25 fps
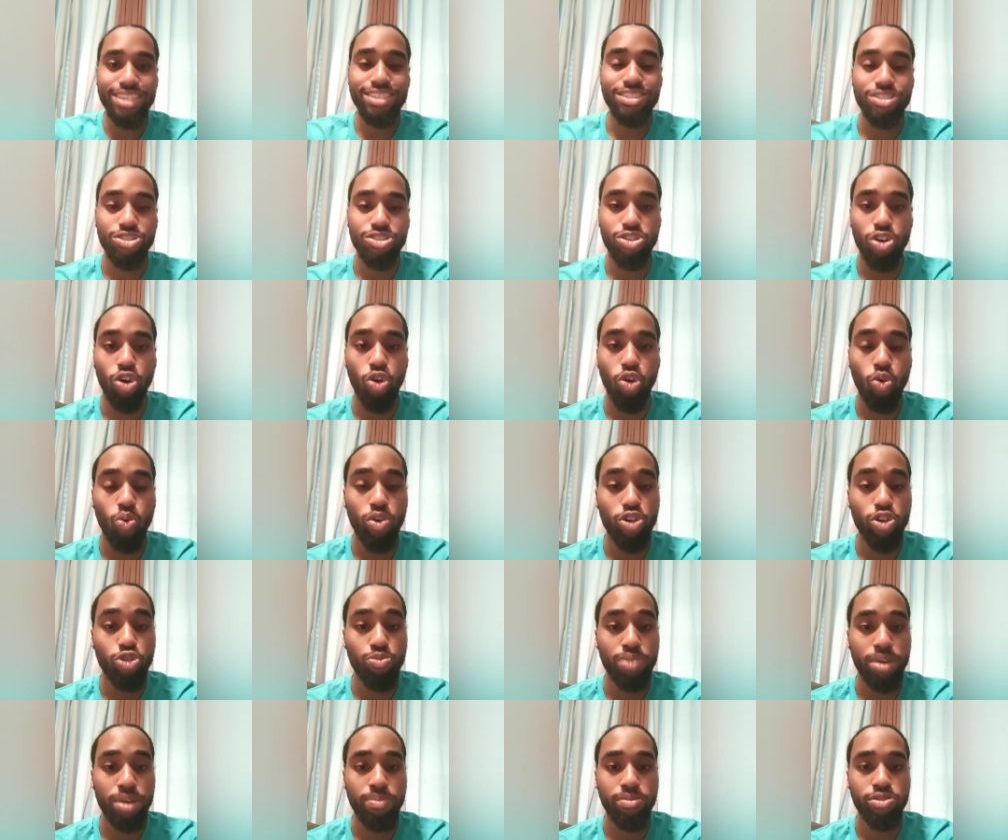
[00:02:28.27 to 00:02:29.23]
So what
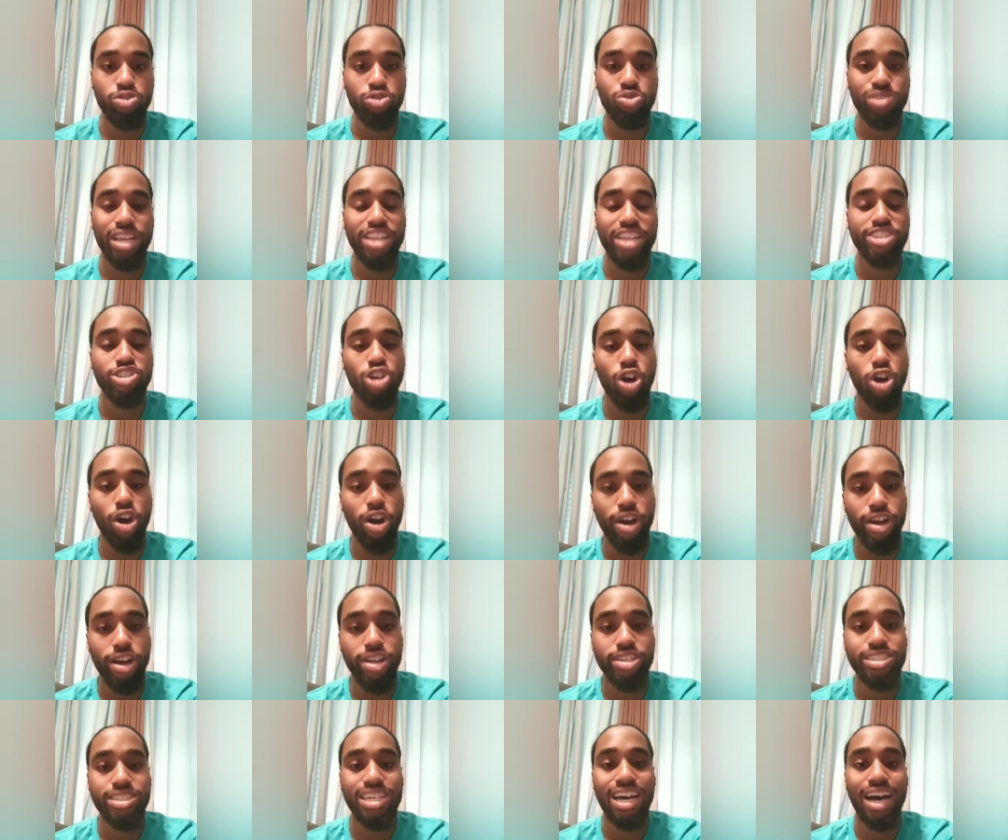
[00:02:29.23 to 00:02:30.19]
do people do? They
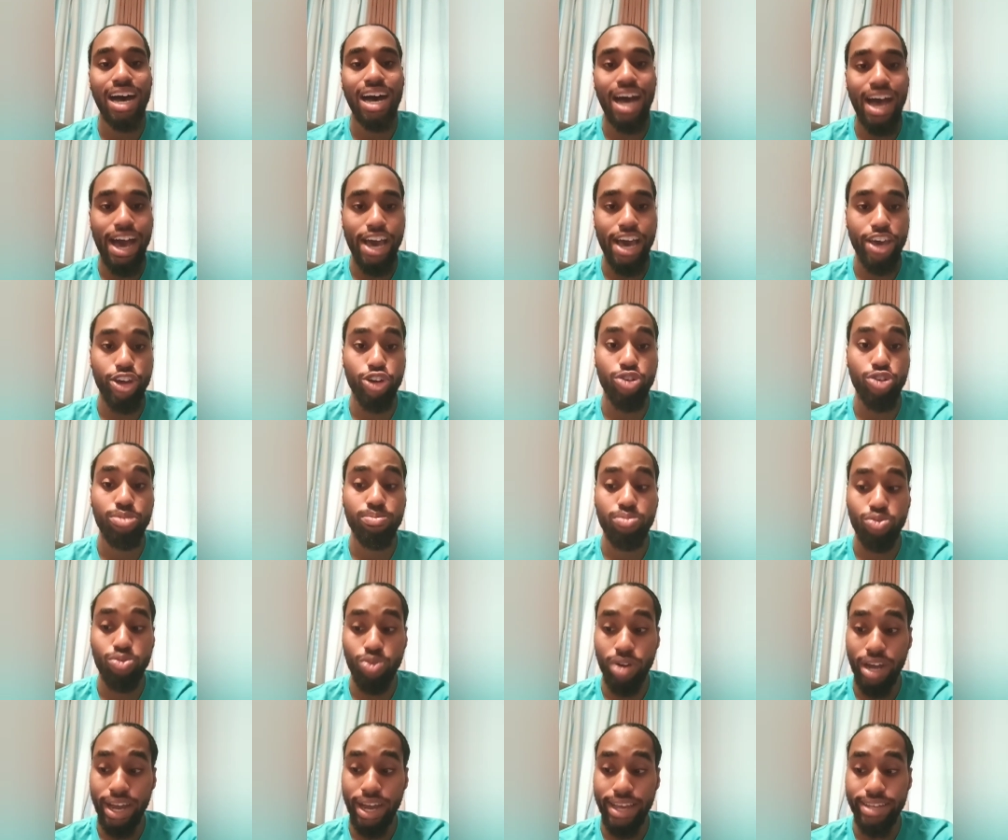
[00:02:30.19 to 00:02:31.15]
charge a higher
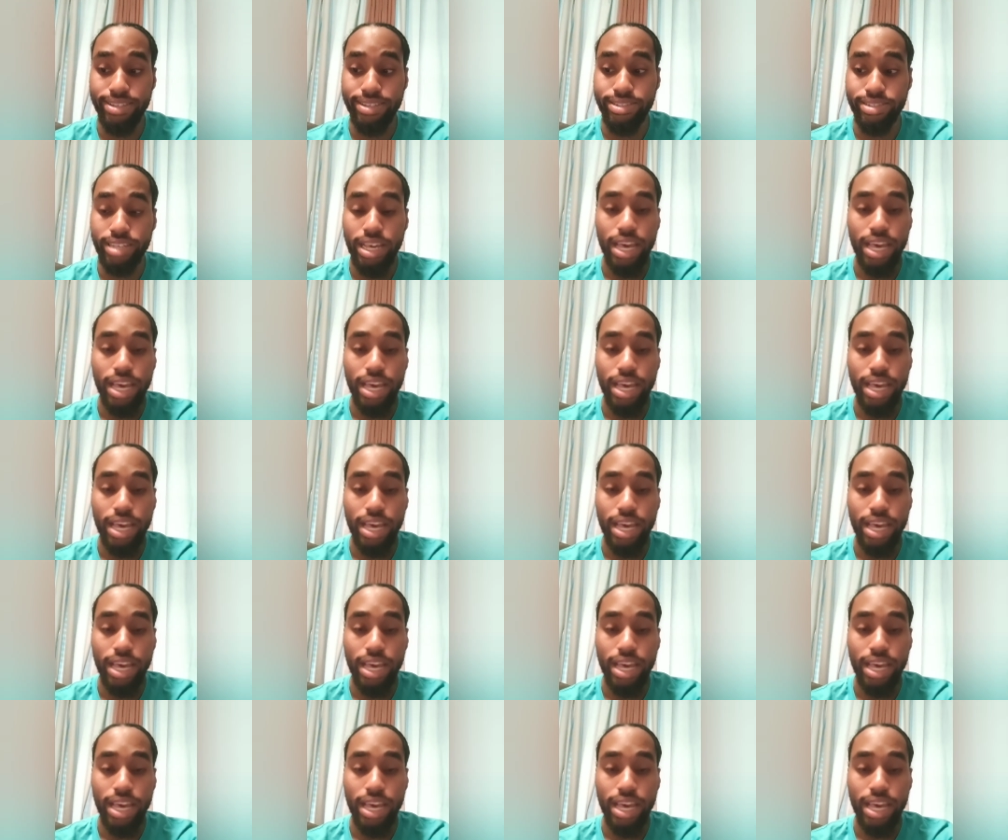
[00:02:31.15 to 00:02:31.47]
price.